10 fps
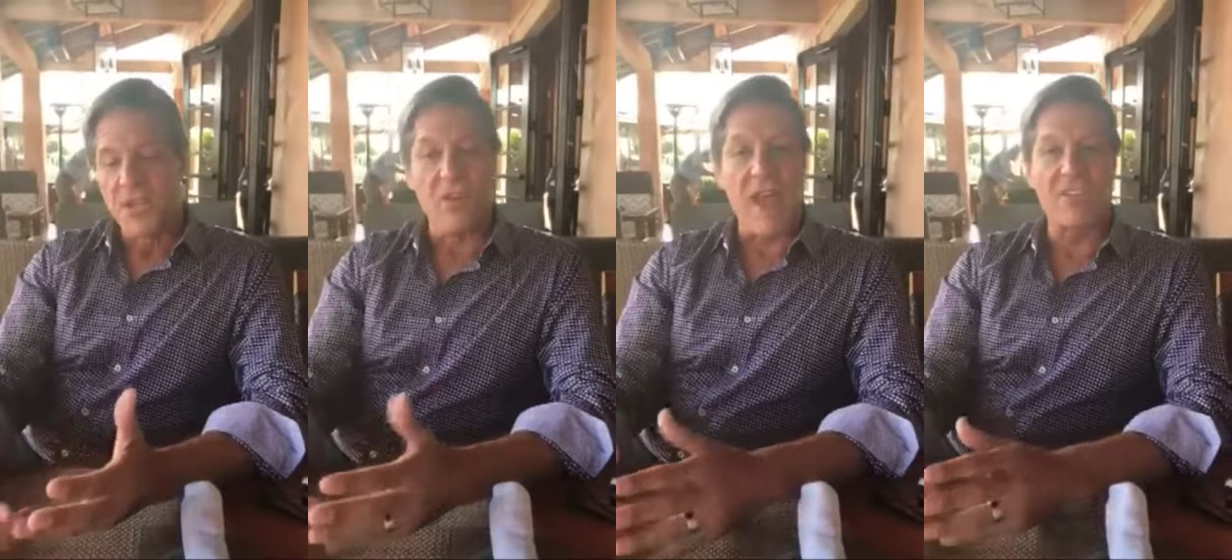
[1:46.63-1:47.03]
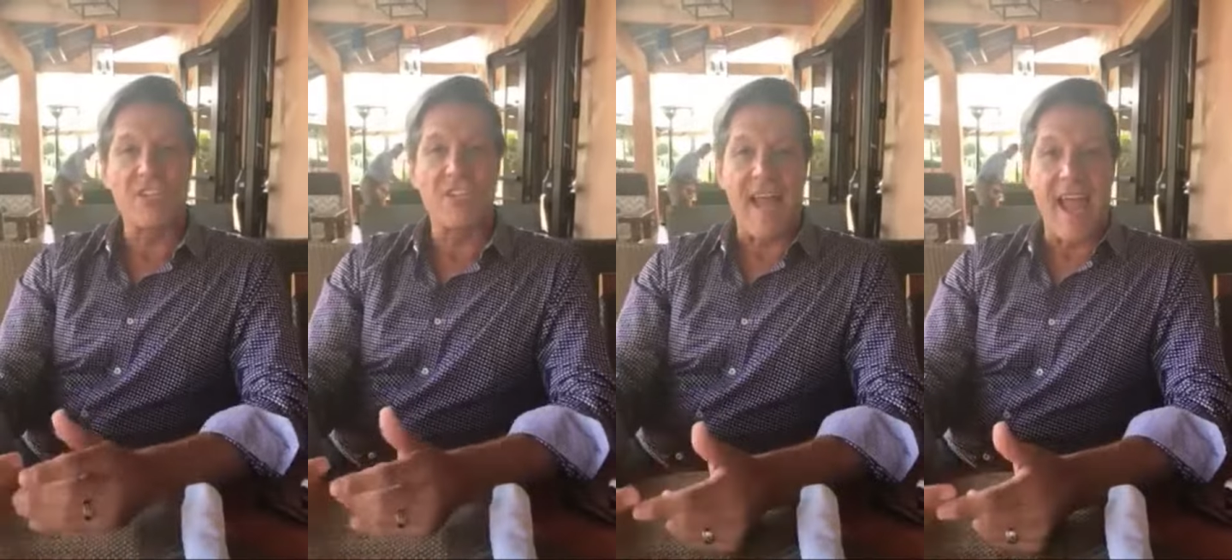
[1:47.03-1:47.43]
you're
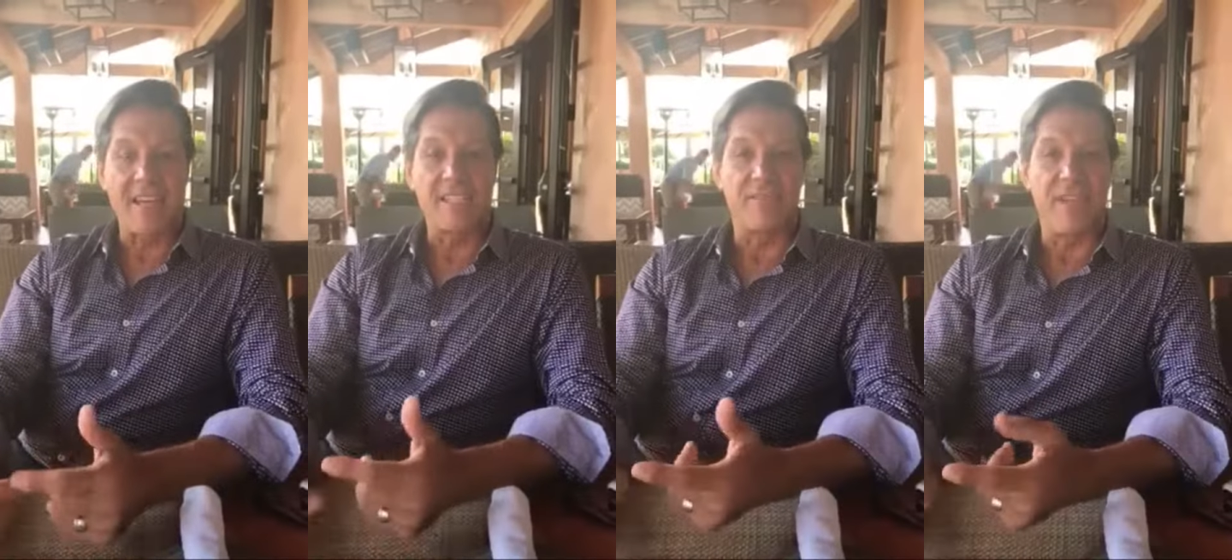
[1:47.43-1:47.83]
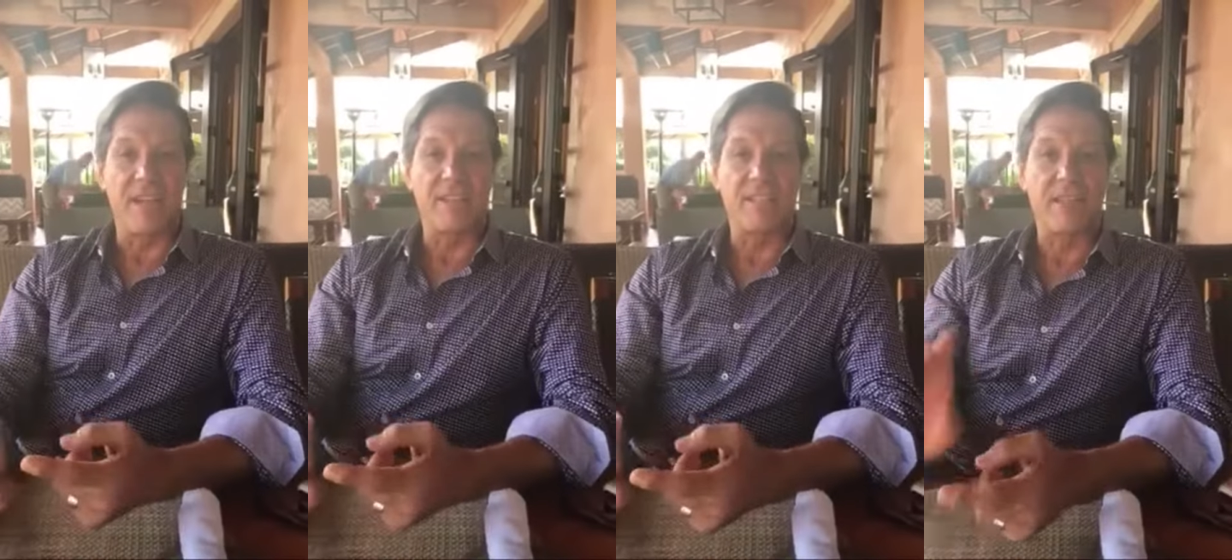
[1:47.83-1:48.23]
actually going to
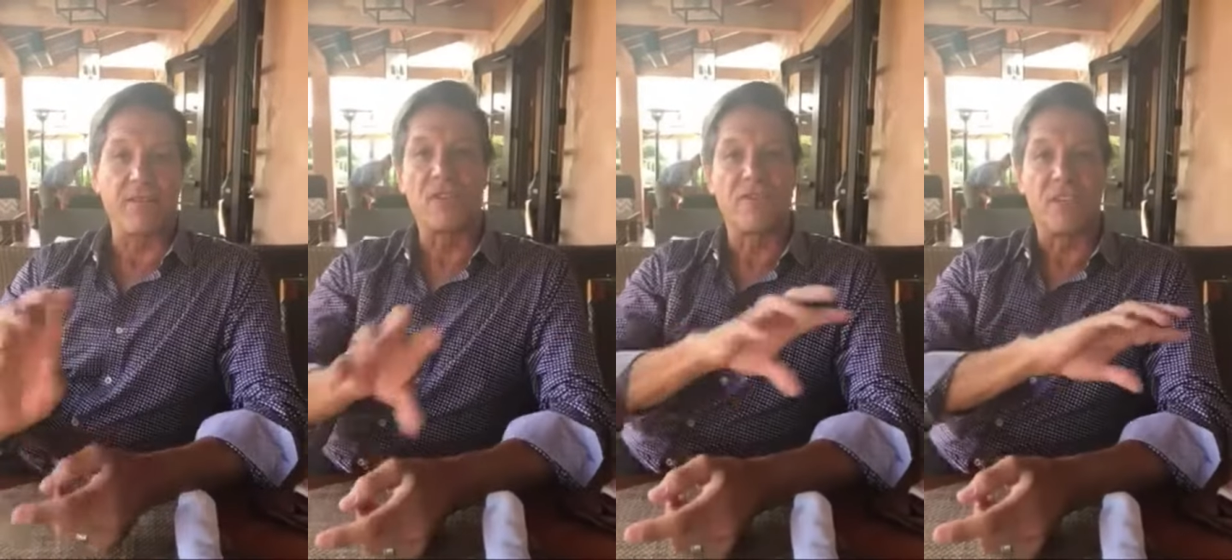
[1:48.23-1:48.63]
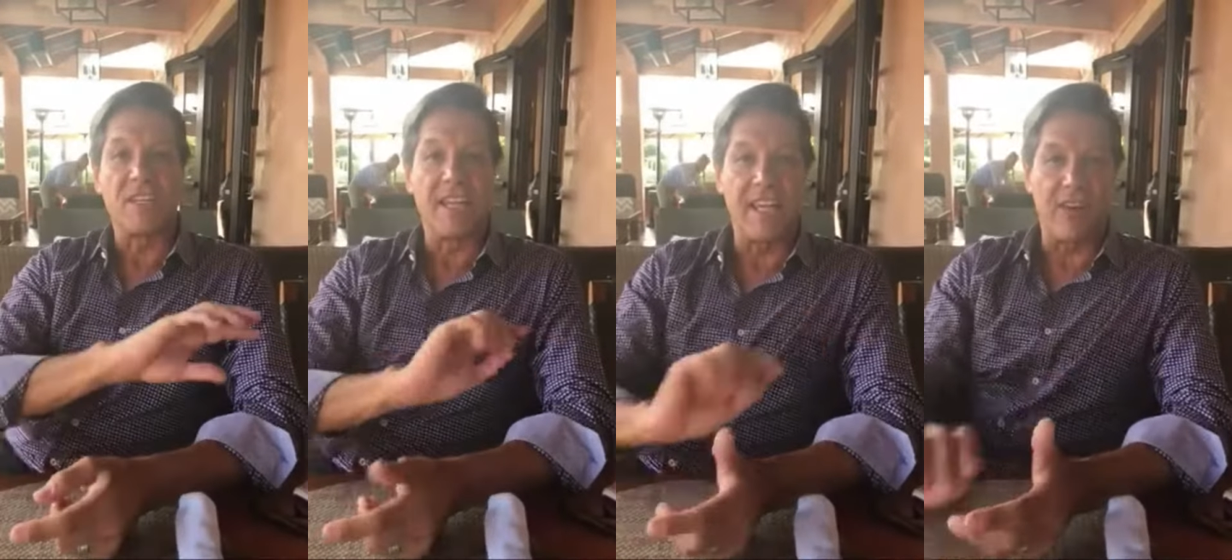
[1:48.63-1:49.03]
activate several
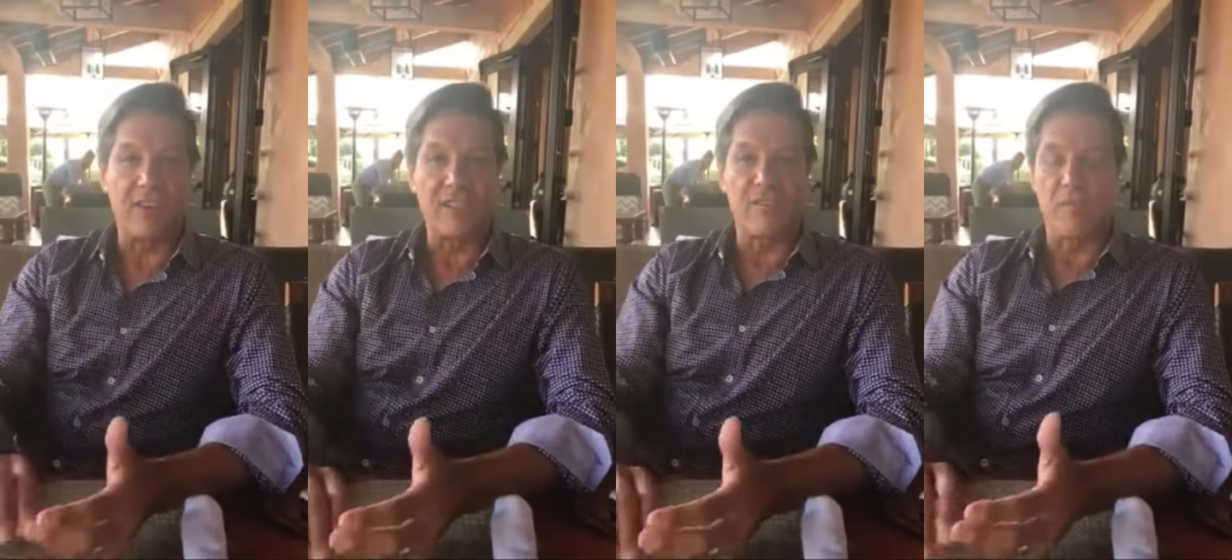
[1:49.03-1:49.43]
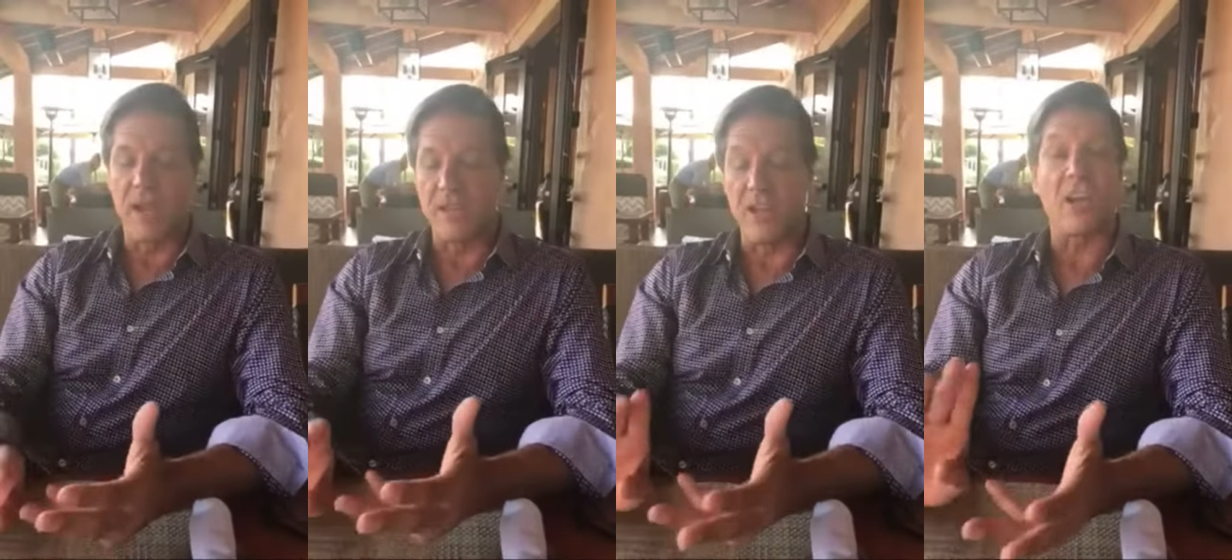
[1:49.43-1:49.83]
different key areas in your
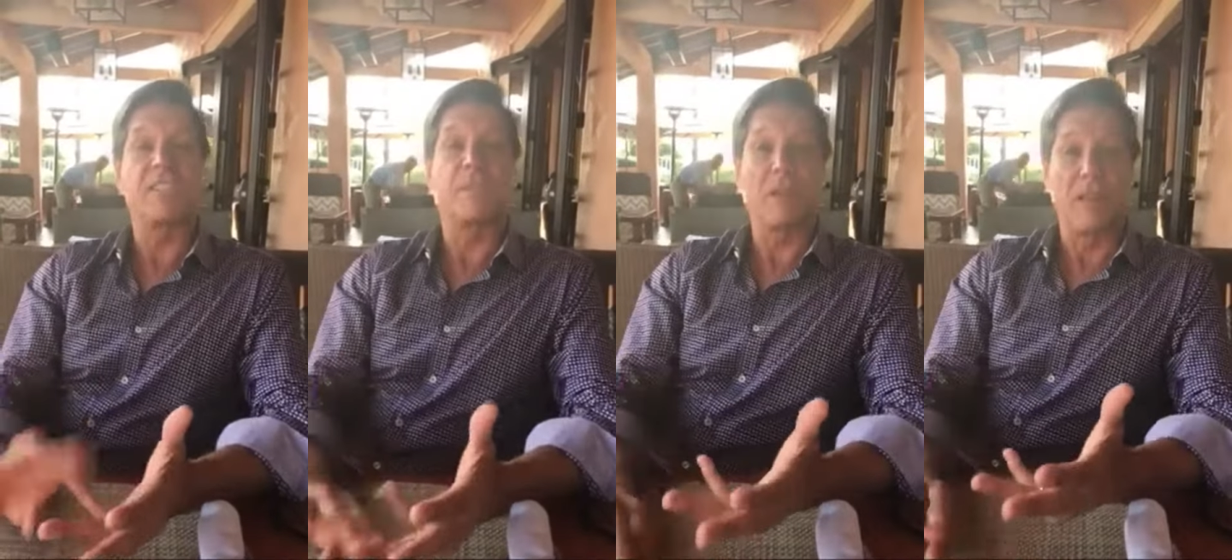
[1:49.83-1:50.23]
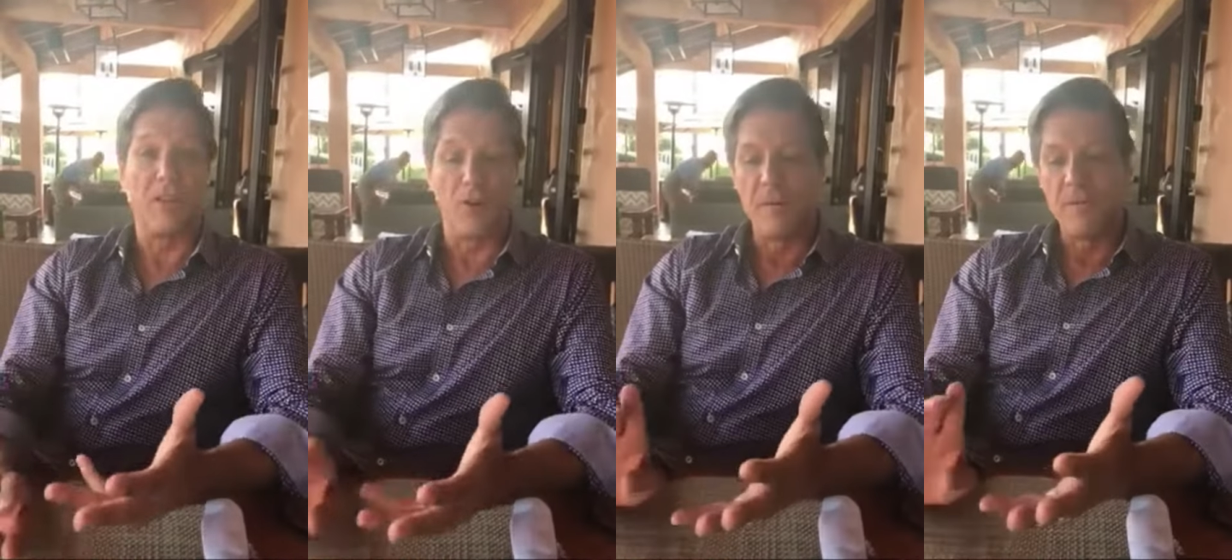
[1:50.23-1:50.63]
brain the occipital
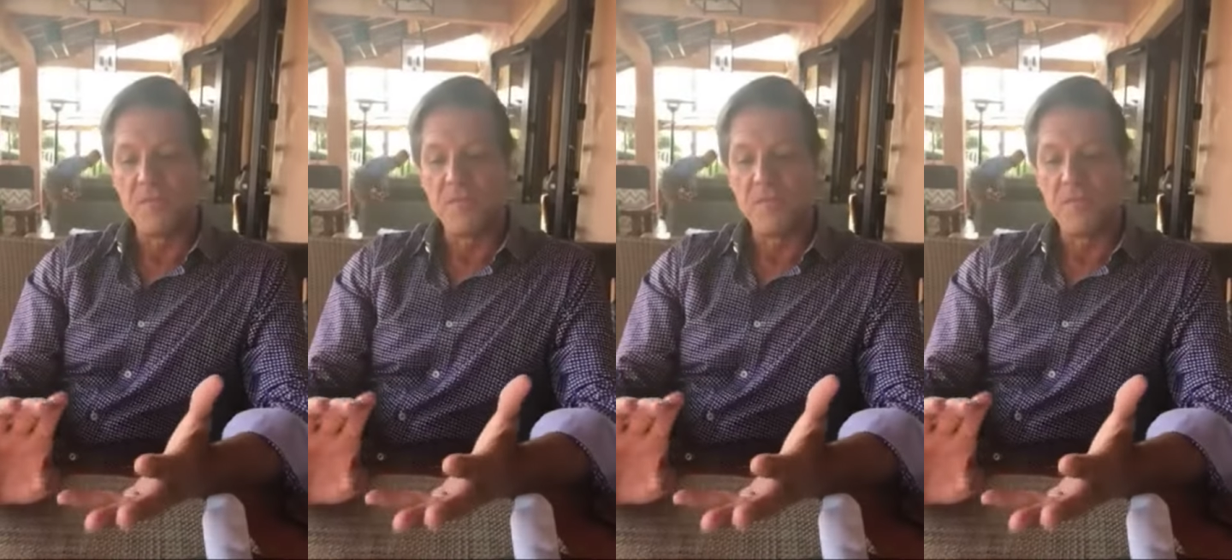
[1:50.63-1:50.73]
lobe,